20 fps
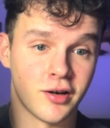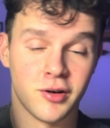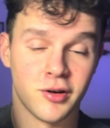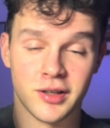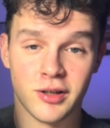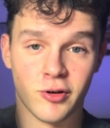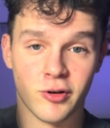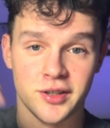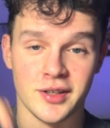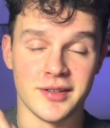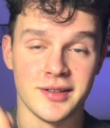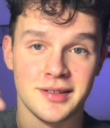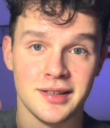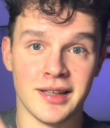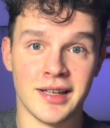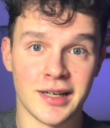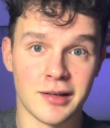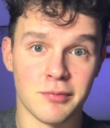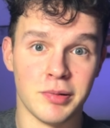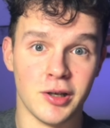on the
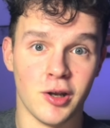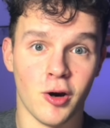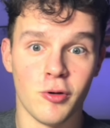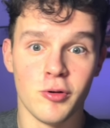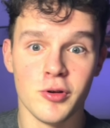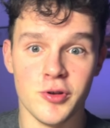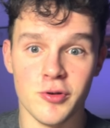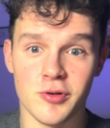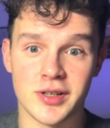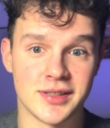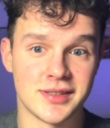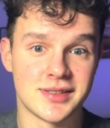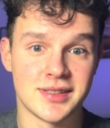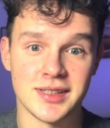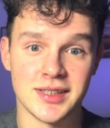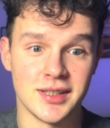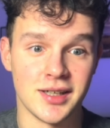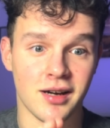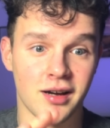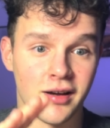link below, you can
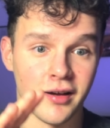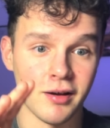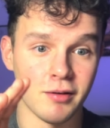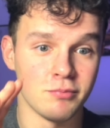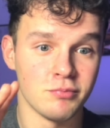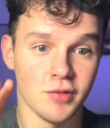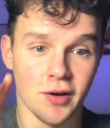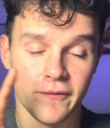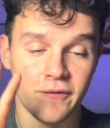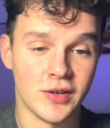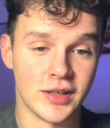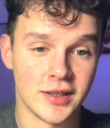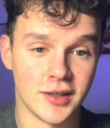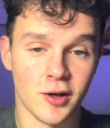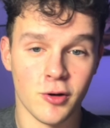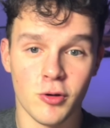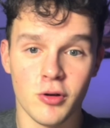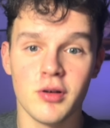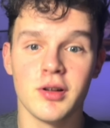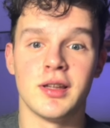see a
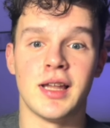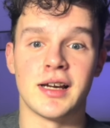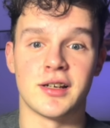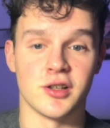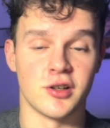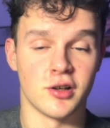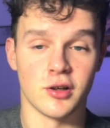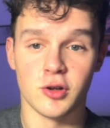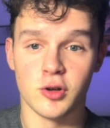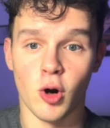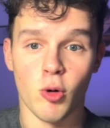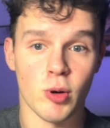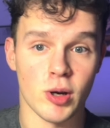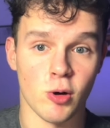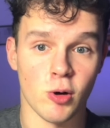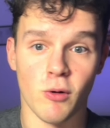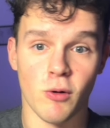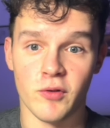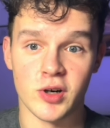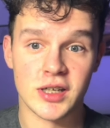video going
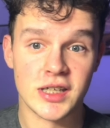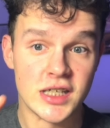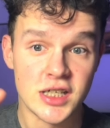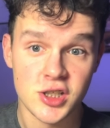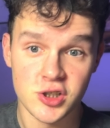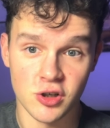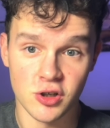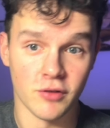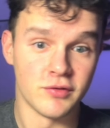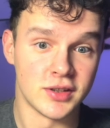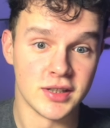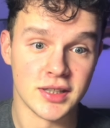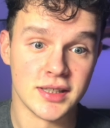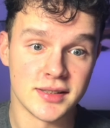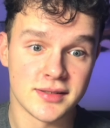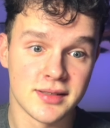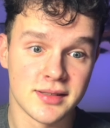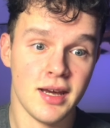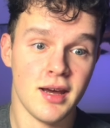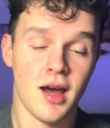over each of
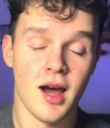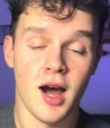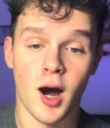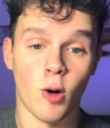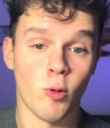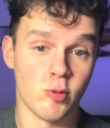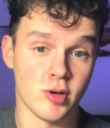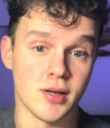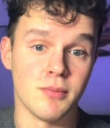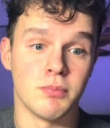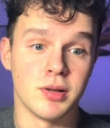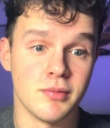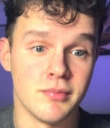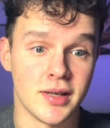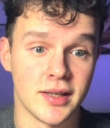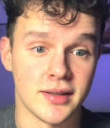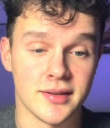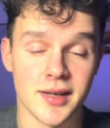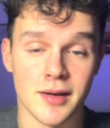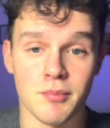these, how we
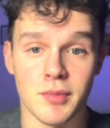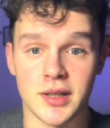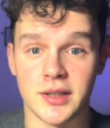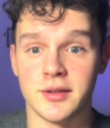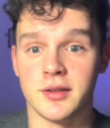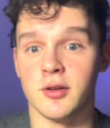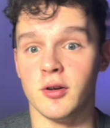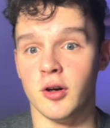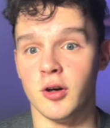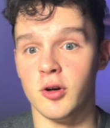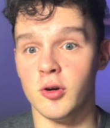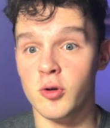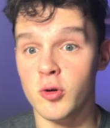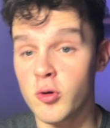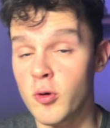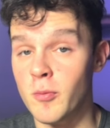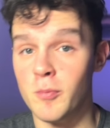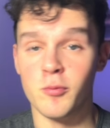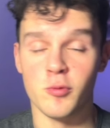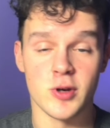implement them, and
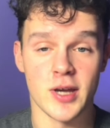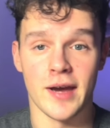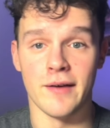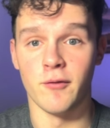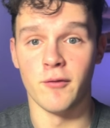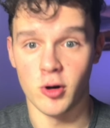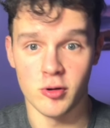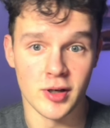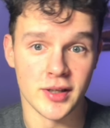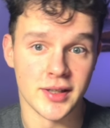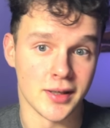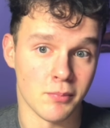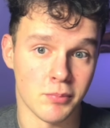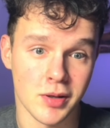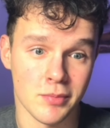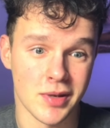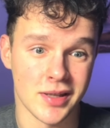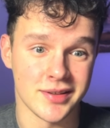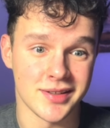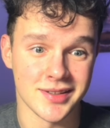whom we have already
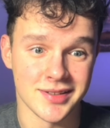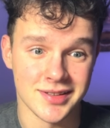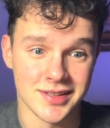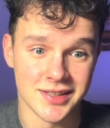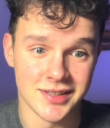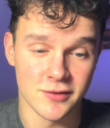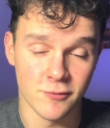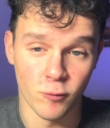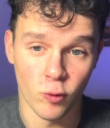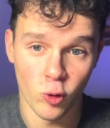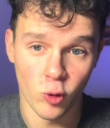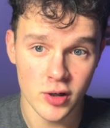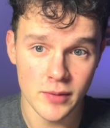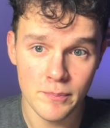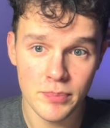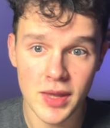implemented these for.